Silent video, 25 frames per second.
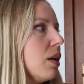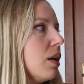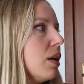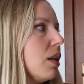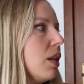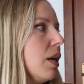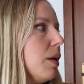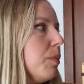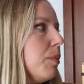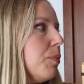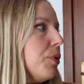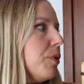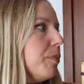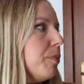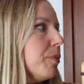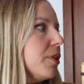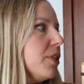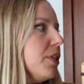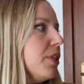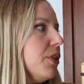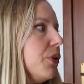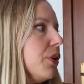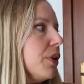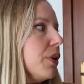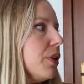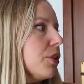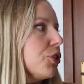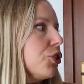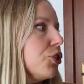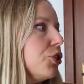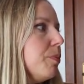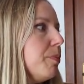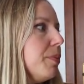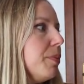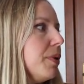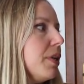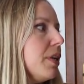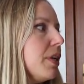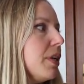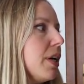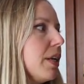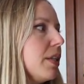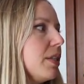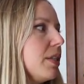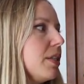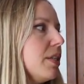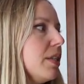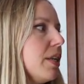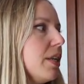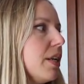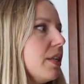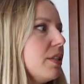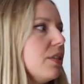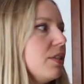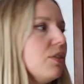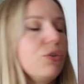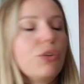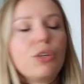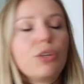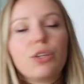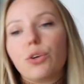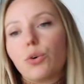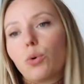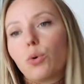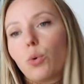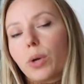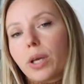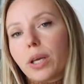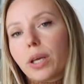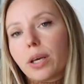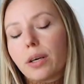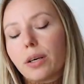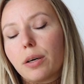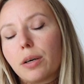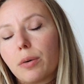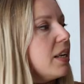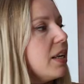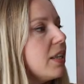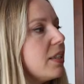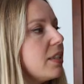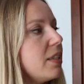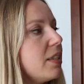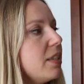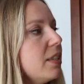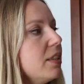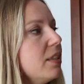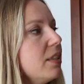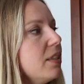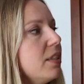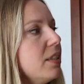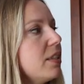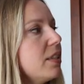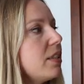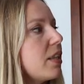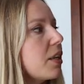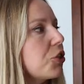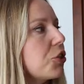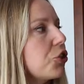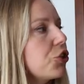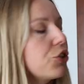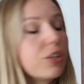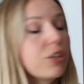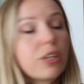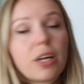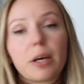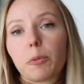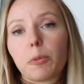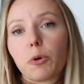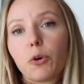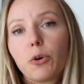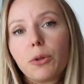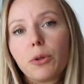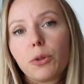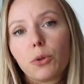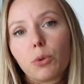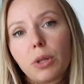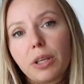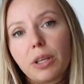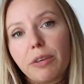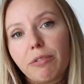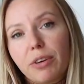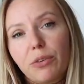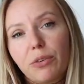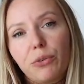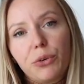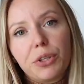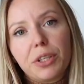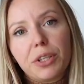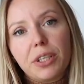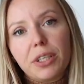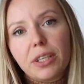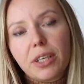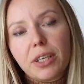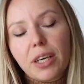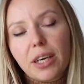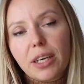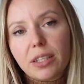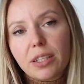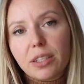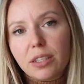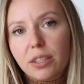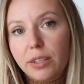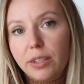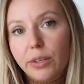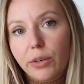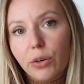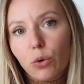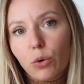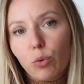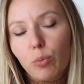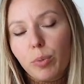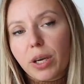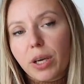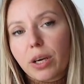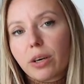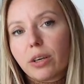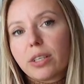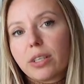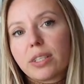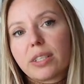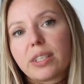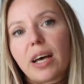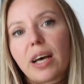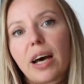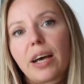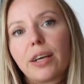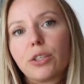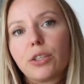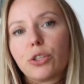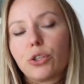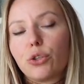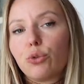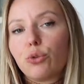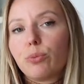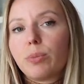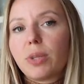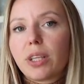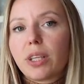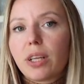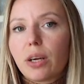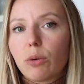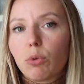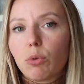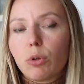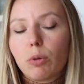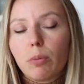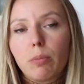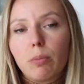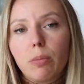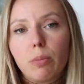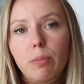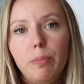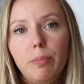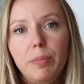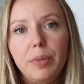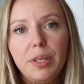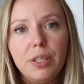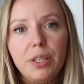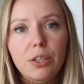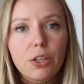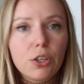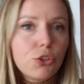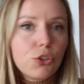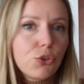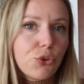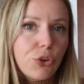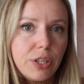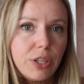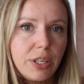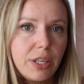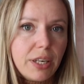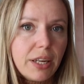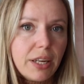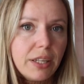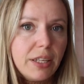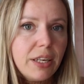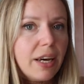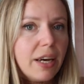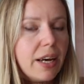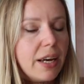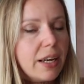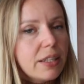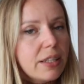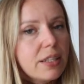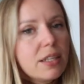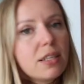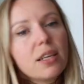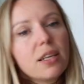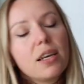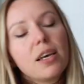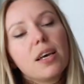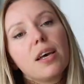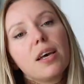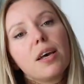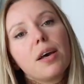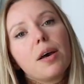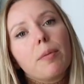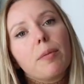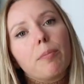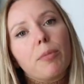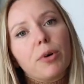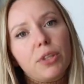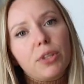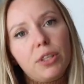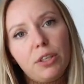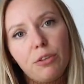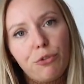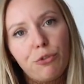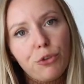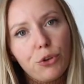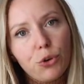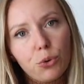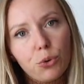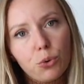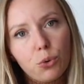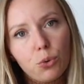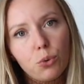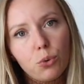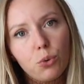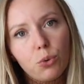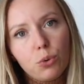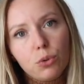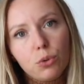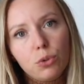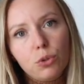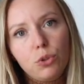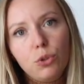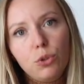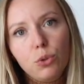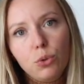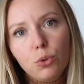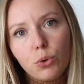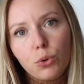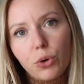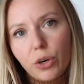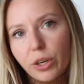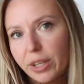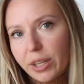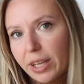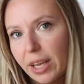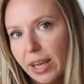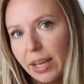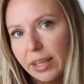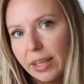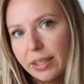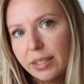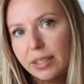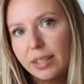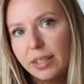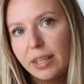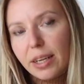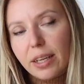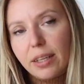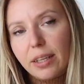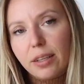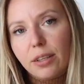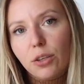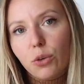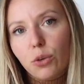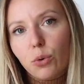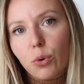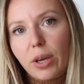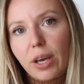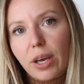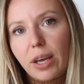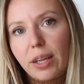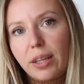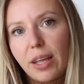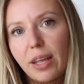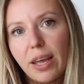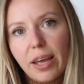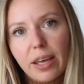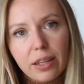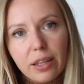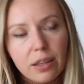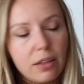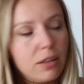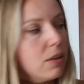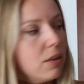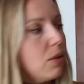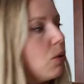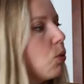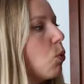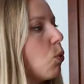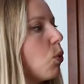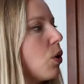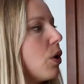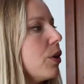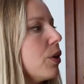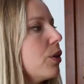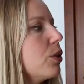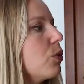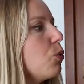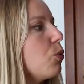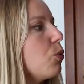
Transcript: Labor, material, shipping, Etsy ads, renewing. Yes, in this section I'm going to leave everything at zero because I assume that I will be not running any ads. But if you do run ads, then you can add the 1